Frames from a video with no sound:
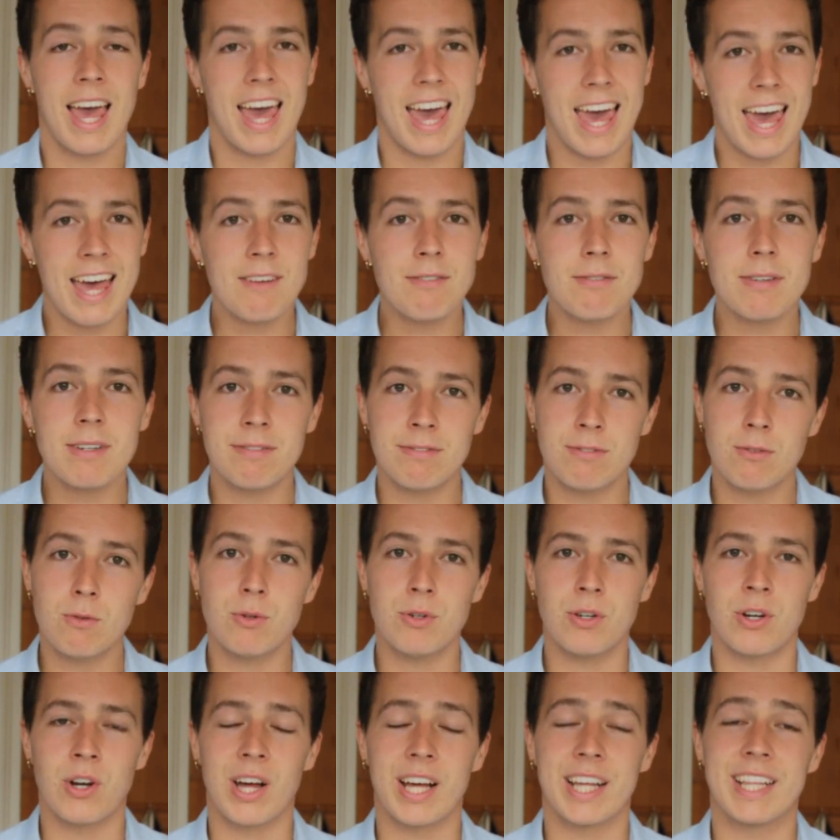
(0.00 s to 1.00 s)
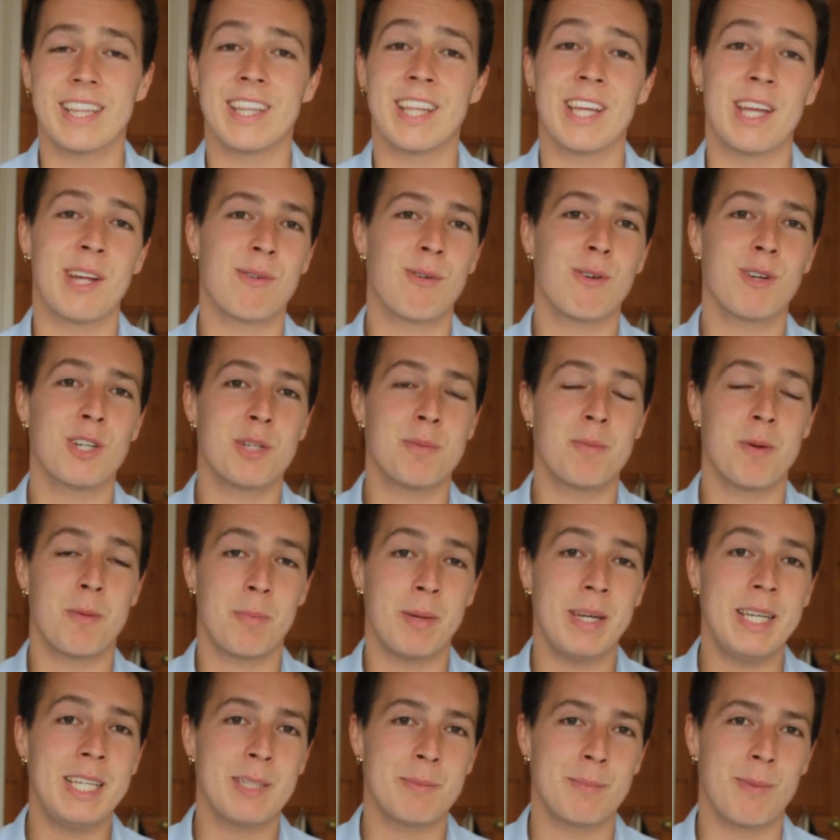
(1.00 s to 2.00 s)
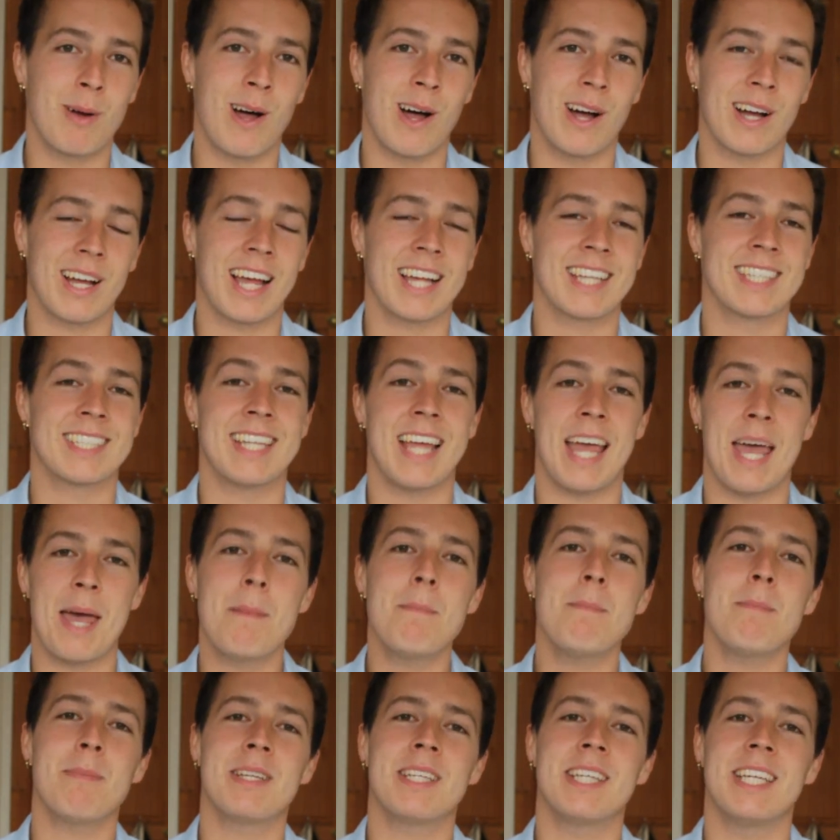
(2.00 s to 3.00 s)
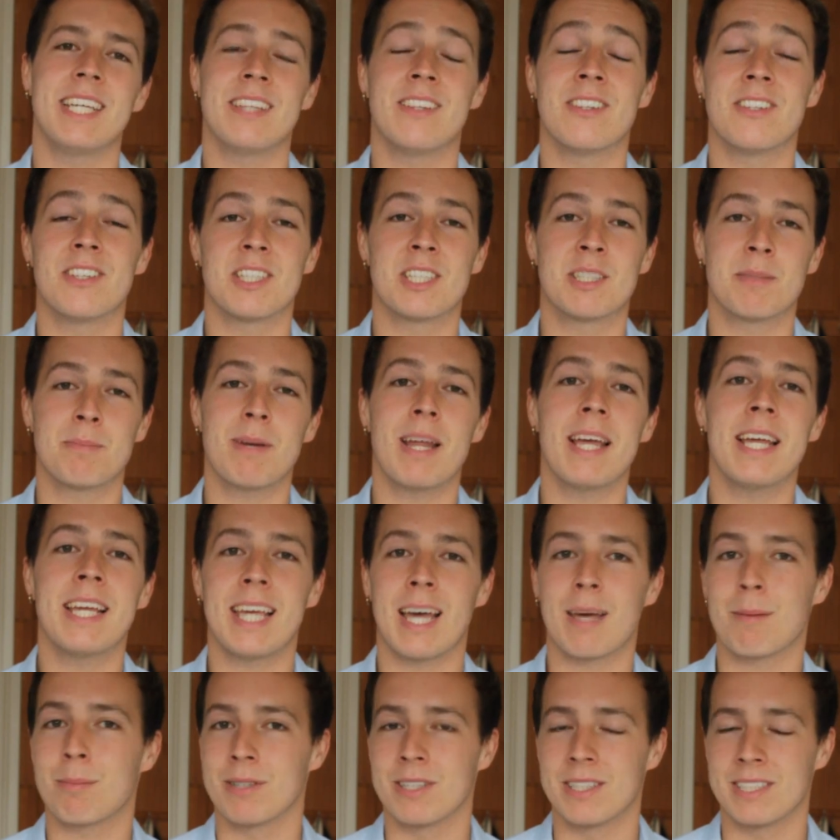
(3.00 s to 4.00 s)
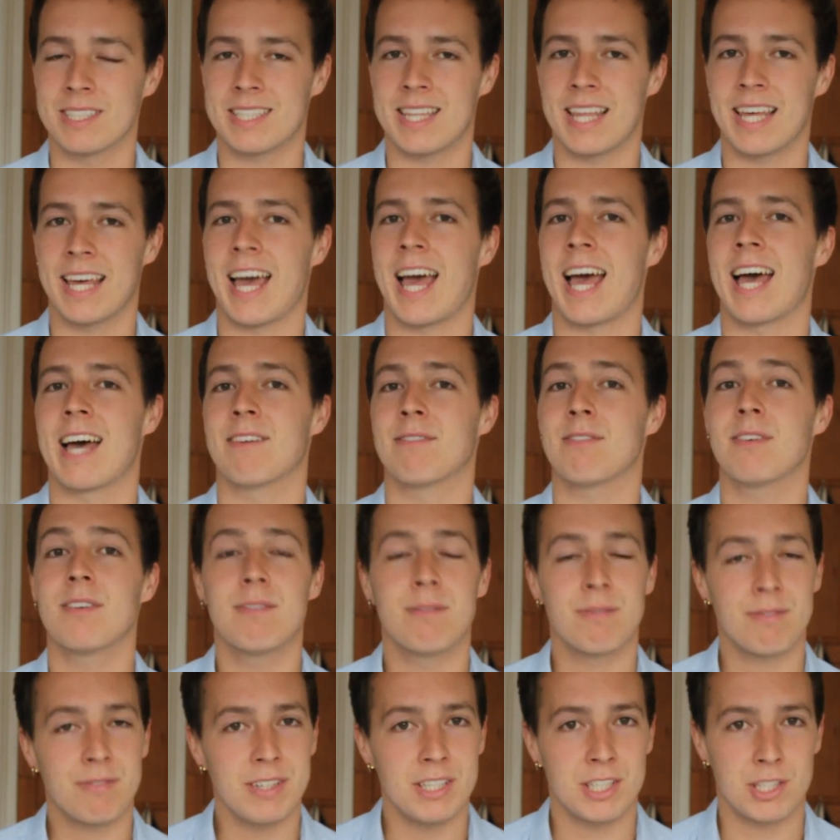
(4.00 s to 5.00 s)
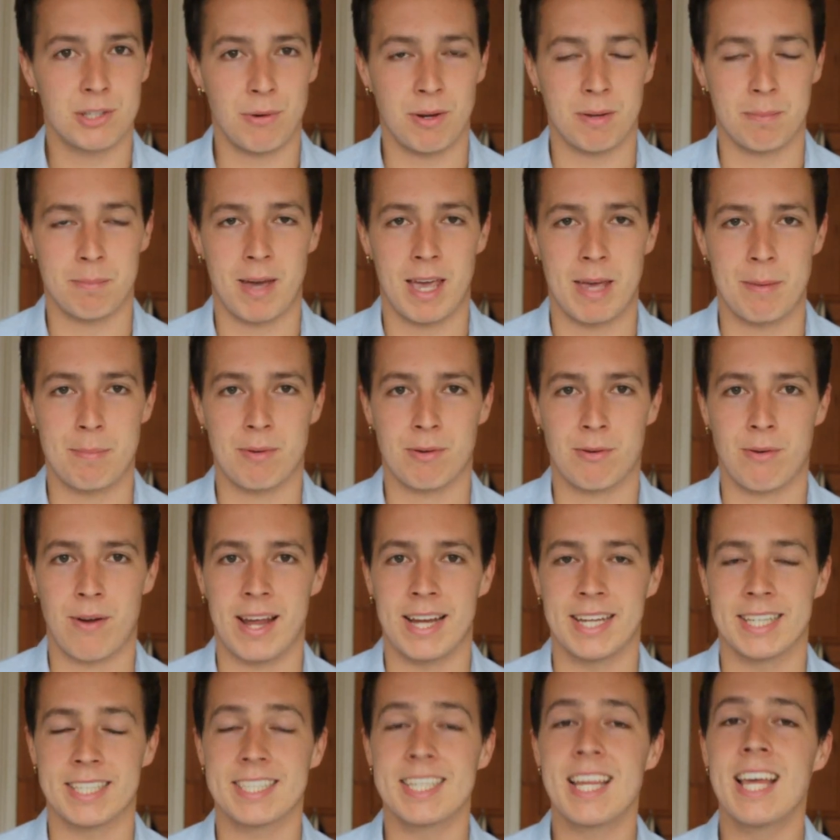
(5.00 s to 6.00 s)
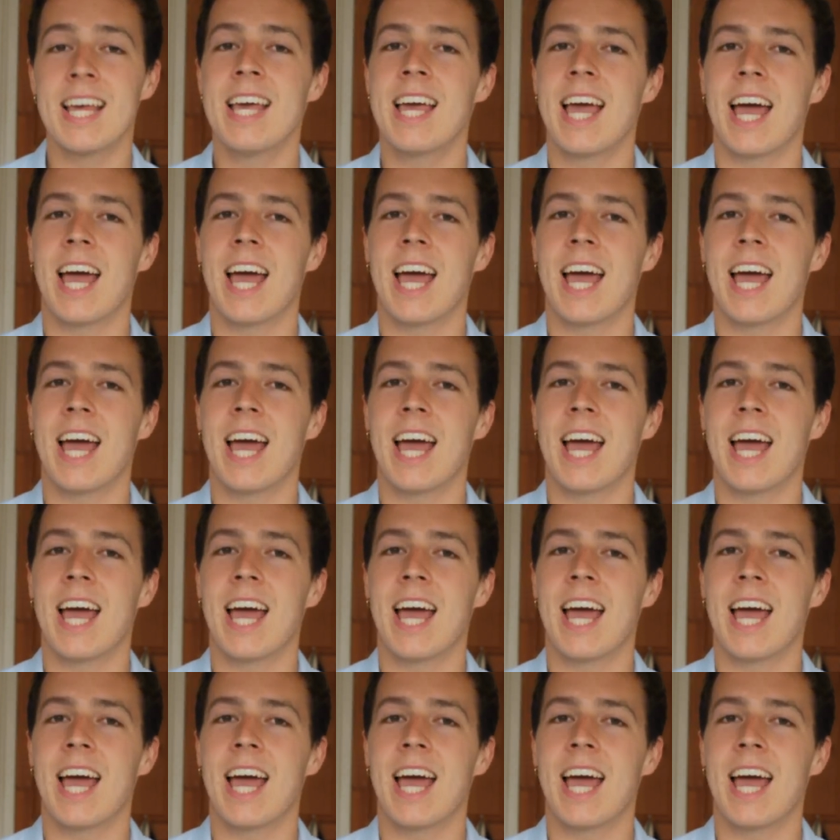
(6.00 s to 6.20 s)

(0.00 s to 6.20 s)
Every fortnight, the Hiroshima Peace Park has to empty the display cabinets they have, featuring paper cranes,